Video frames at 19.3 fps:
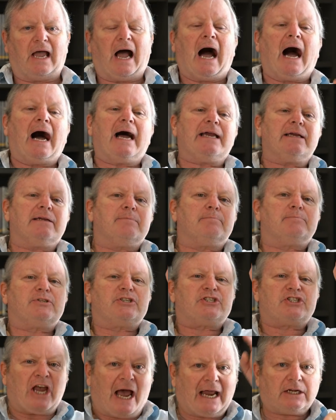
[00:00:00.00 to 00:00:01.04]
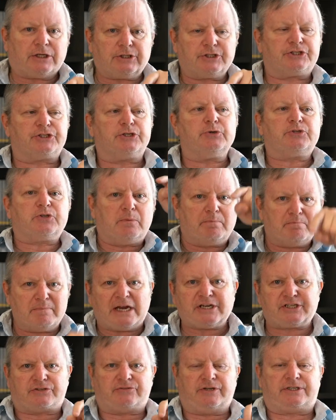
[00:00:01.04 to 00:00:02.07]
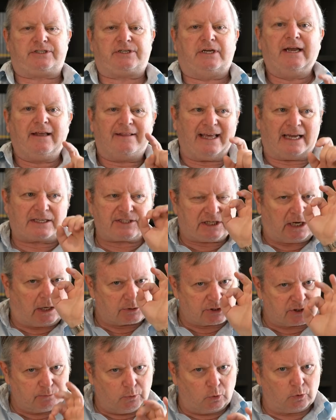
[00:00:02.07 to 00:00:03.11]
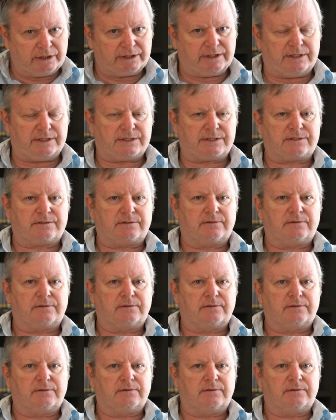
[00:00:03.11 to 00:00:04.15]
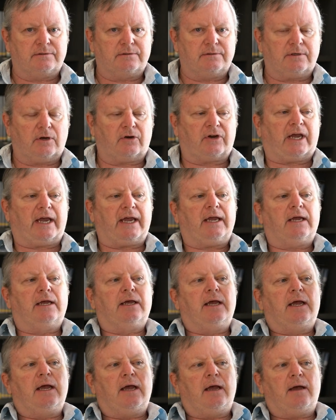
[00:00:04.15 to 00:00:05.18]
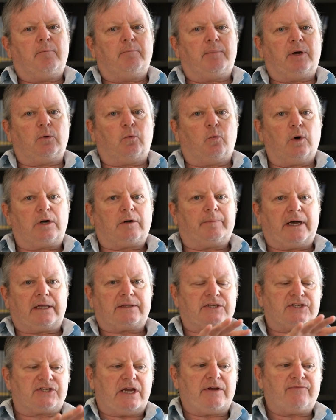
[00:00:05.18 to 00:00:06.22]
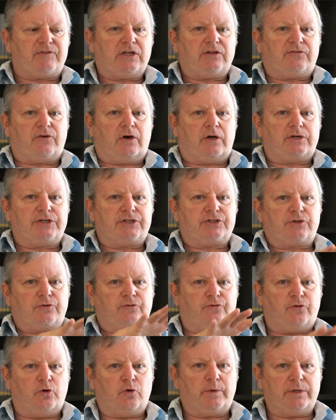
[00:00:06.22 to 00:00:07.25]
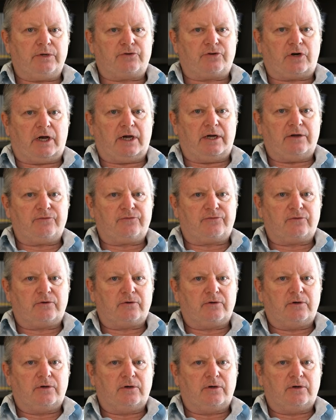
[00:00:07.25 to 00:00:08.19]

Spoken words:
I challenge you to measure it. That's how small it is. Okay? But what about the safety advantages of four-wheel drive